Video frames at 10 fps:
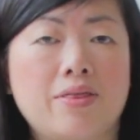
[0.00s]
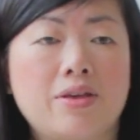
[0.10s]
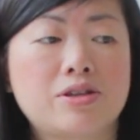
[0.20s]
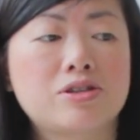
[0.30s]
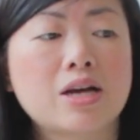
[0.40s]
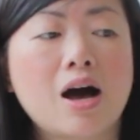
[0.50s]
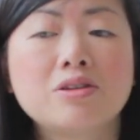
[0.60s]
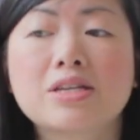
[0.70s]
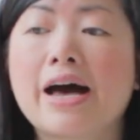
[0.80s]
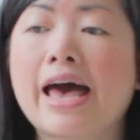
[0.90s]
The
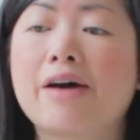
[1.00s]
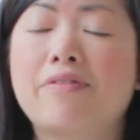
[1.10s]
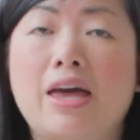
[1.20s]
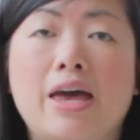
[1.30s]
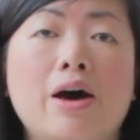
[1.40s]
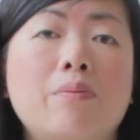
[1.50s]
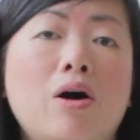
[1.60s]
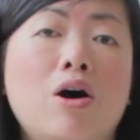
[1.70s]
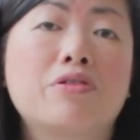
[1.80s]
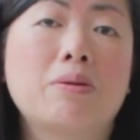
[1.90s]
styles I have here
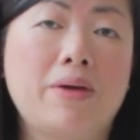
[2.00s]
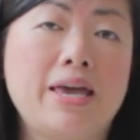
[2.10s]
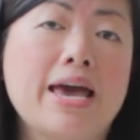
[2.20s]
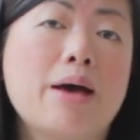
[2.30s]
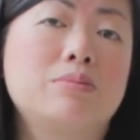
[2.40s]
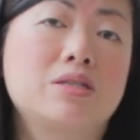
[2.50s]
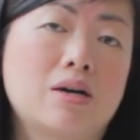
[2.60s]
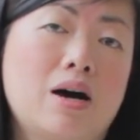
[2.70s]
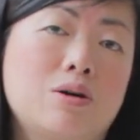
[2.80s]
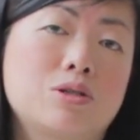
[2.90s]
are the PM
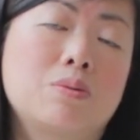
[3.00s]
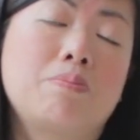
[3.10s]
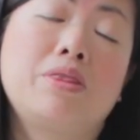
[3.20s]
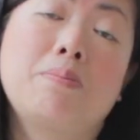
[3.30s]
styles.